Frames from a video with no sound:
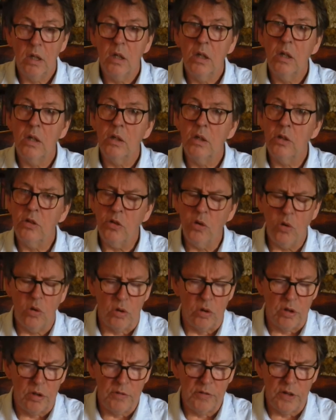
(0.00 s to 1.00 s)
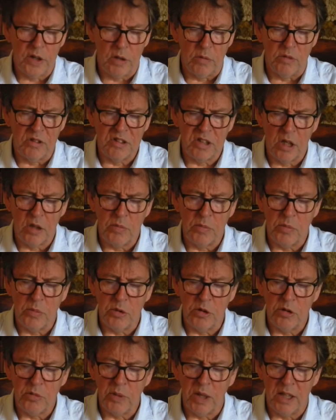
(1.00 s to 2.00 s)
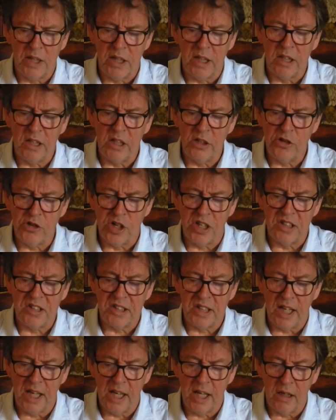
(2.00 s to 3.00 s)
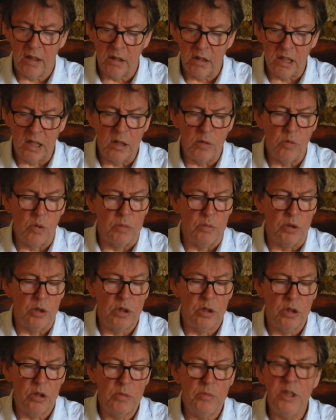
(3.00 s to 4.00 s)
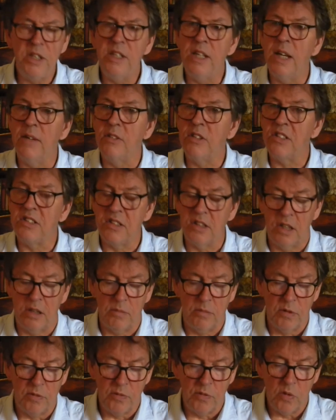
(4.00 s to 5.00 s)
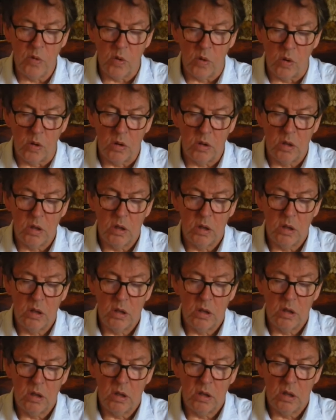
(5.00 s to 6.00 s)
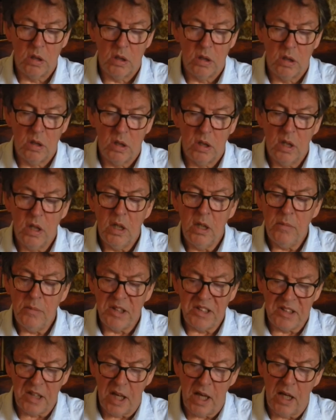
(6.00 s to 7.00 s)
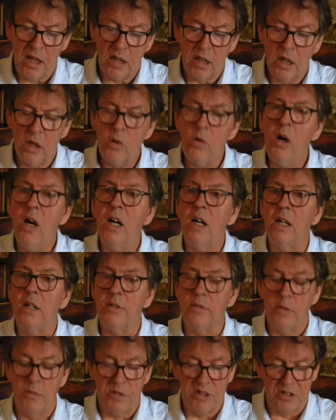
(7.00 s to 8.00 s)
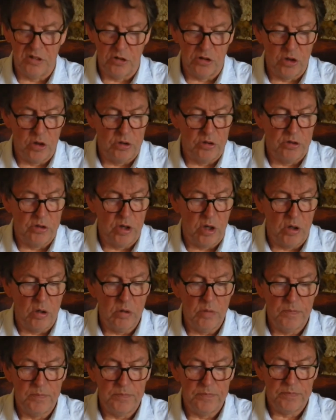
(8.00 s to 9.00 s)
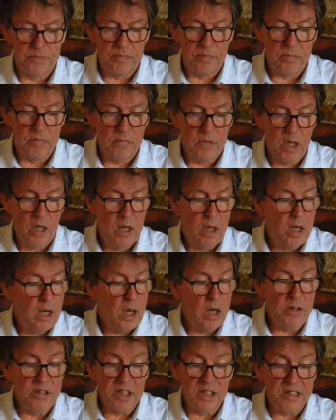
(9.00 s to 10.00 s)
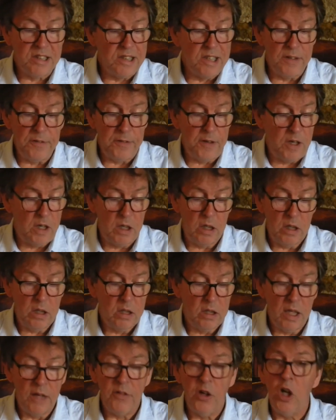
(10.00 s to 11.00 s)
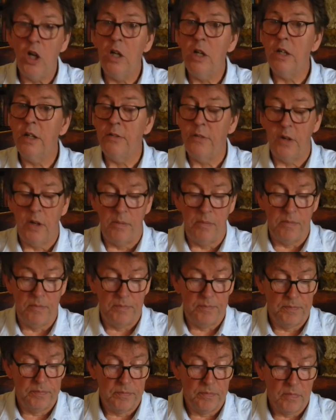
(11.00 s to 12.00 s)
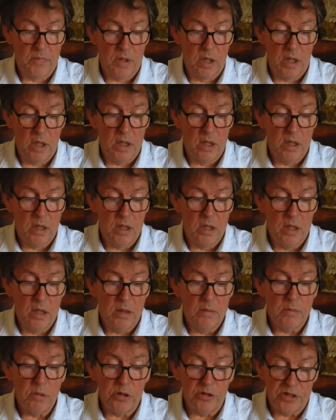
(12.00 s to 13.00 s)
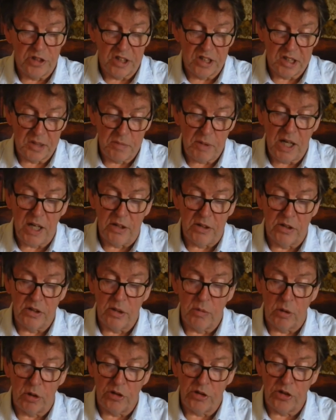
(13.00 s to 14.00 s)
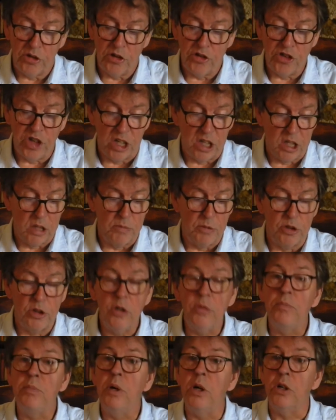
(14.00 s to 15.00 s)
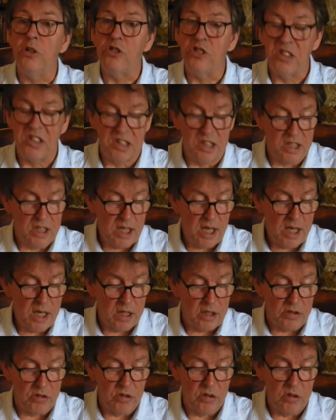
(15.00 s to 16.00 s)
The door of the villa was opened by a neatly dressed elderly woman whom he'd never seen before. Mr. Egg inquired for Mr. John Doe. "Oh, he doesn't live here. Never heard of him." Monty explained that he wanted the gentleman who'd purchased the cat.